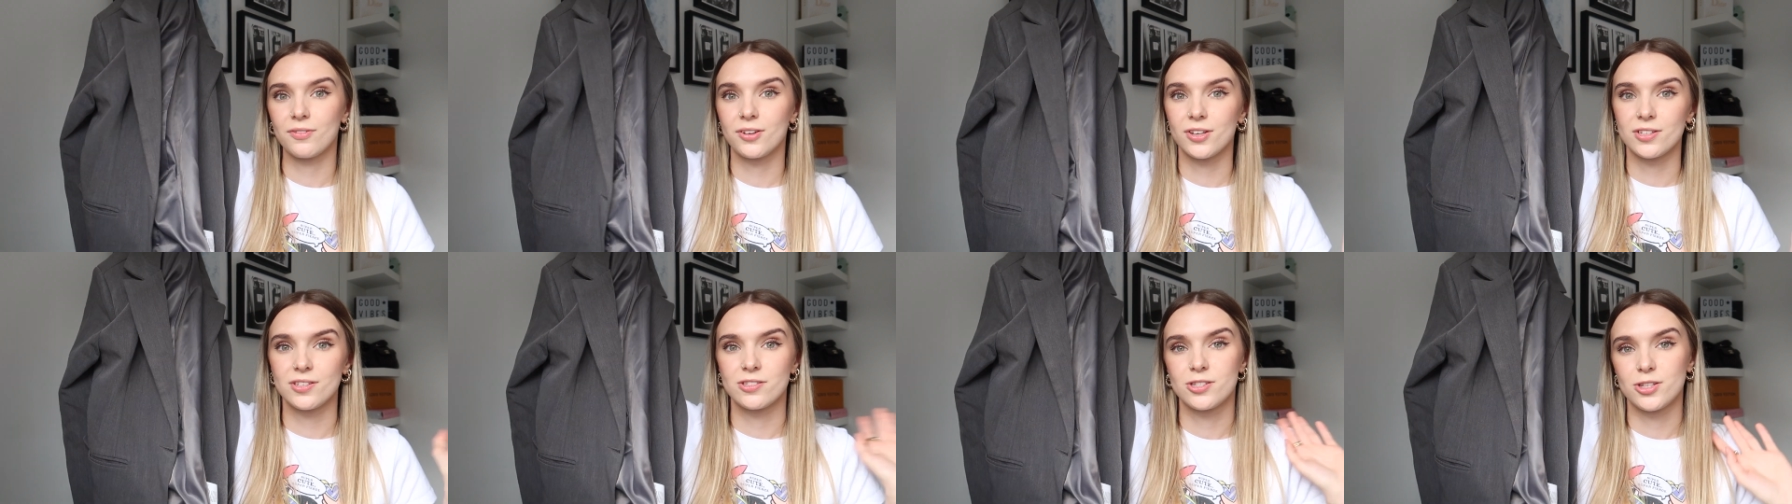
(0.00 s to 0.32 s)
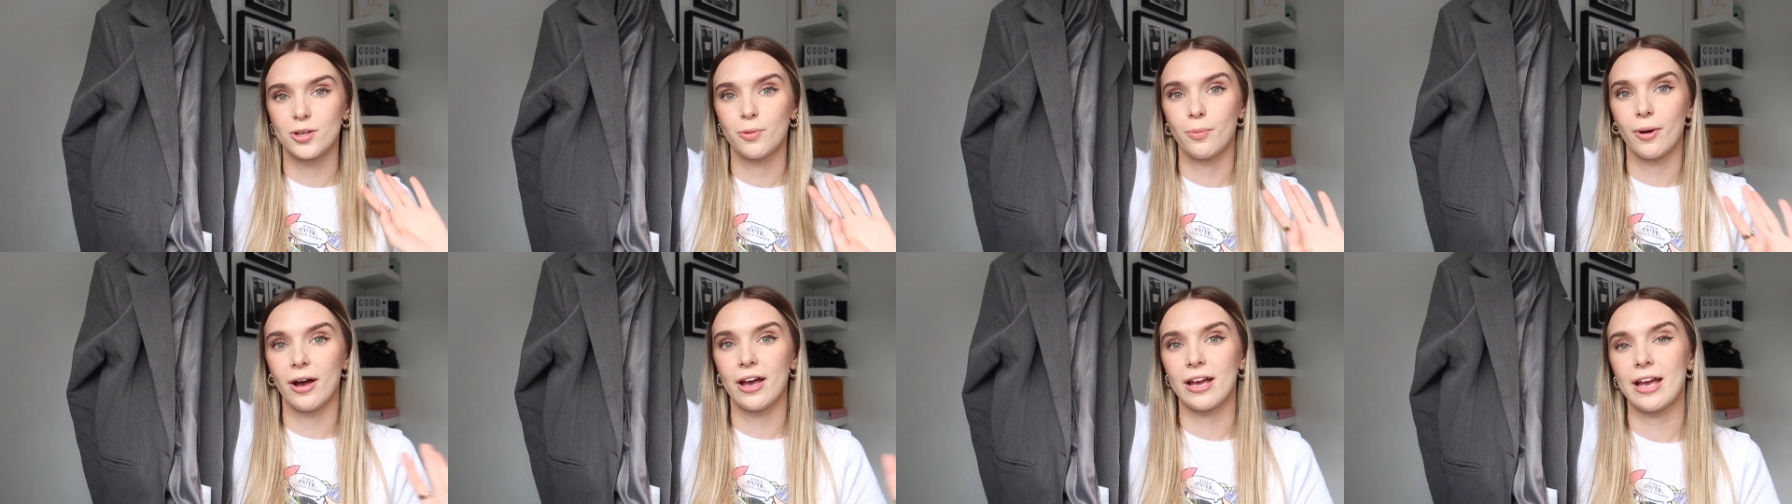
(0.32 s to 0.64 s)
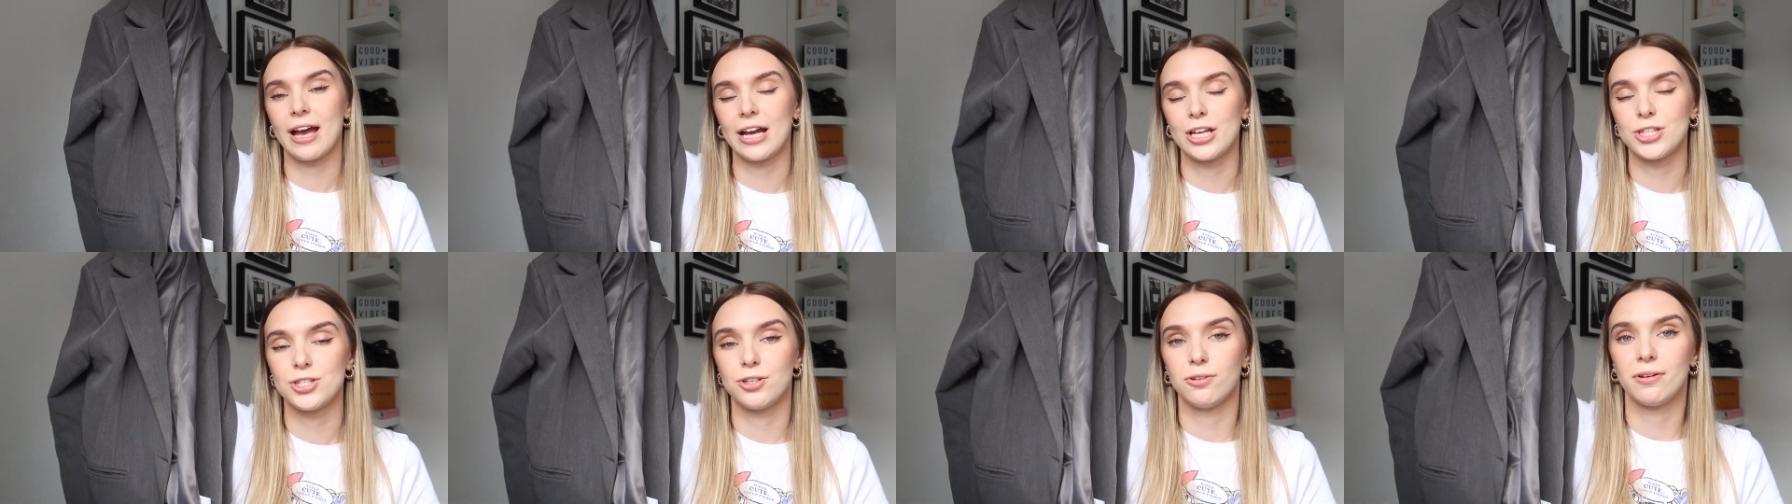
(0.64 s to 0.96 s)
because to work
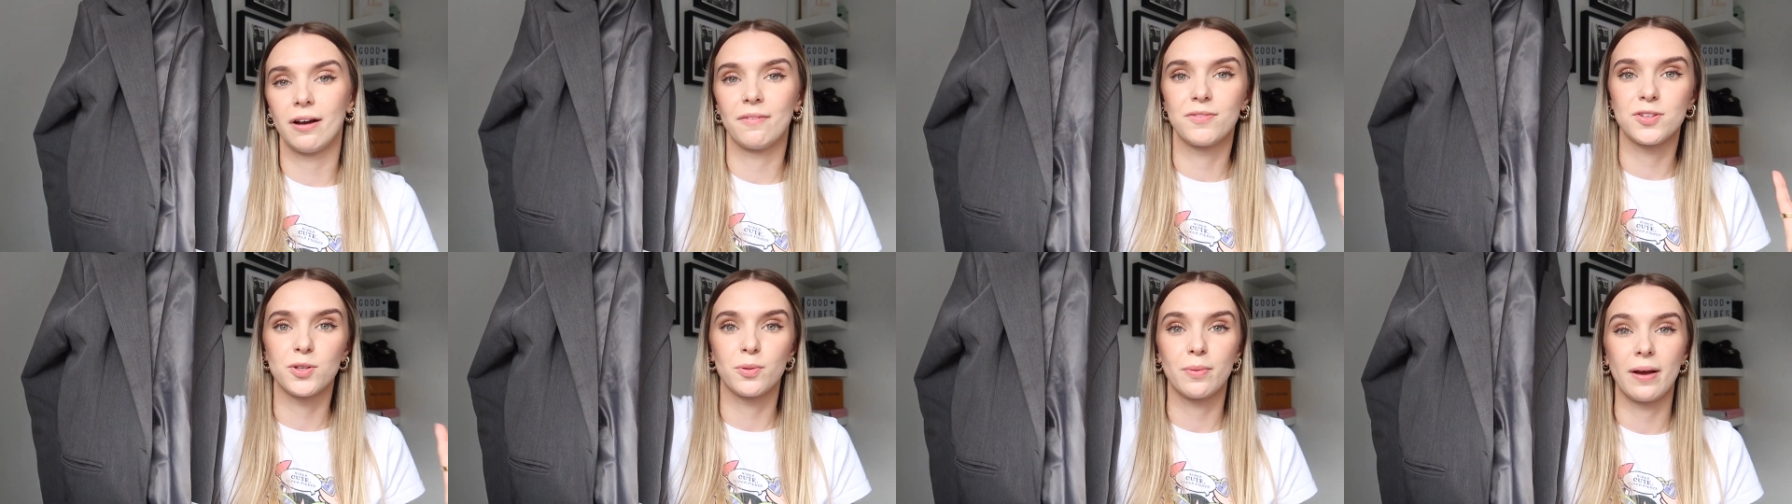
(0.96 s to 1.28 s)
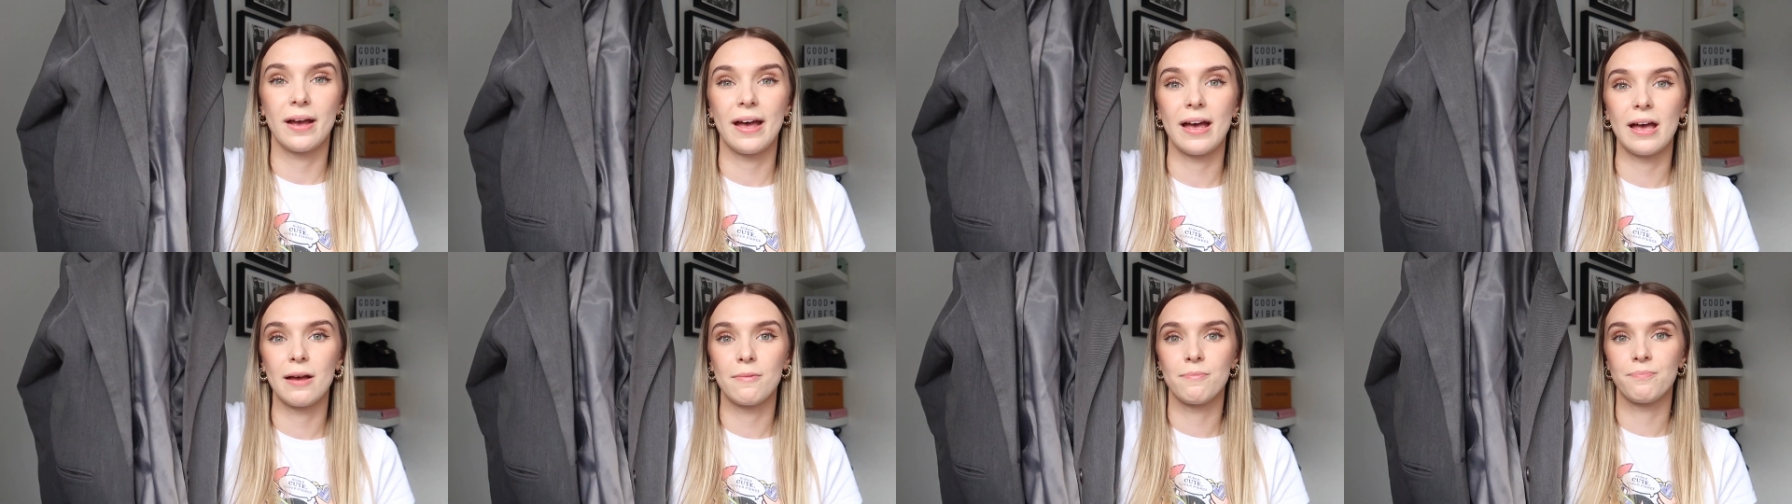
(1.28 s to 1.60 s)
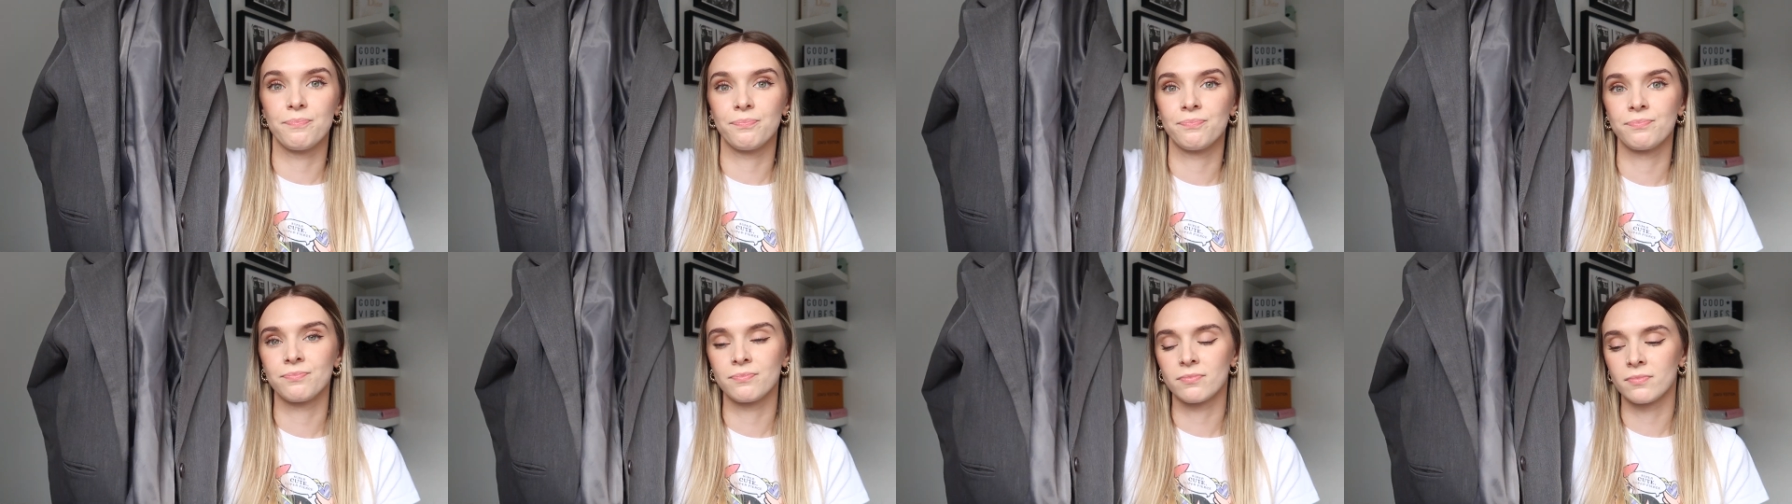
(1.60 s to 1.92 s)
I do have to wear